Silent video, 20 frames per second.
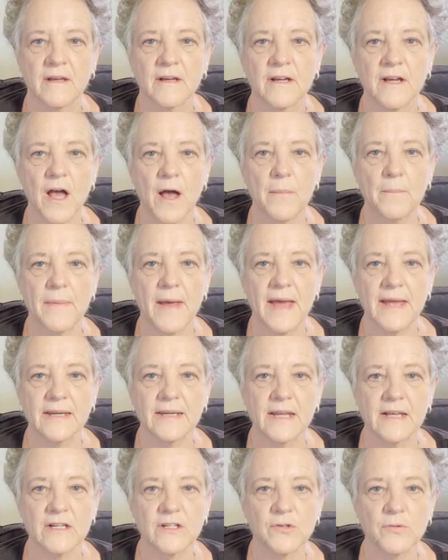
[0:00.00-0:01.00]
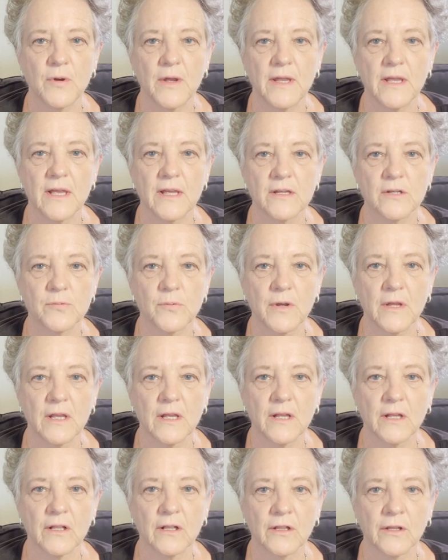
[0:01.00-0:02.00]
Come back next week as we
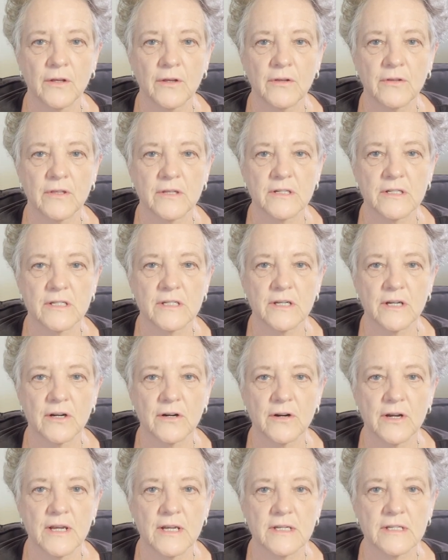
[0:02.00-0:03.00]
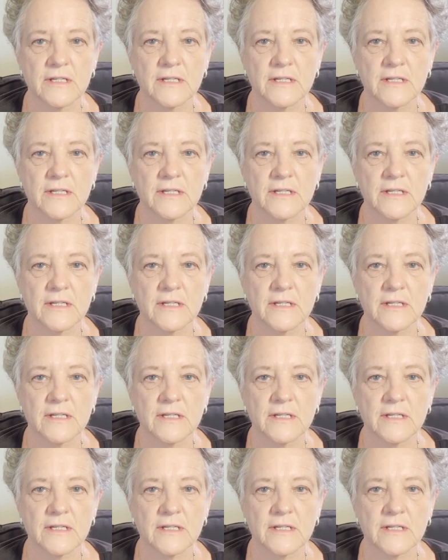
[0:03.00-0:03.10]
conclude the series,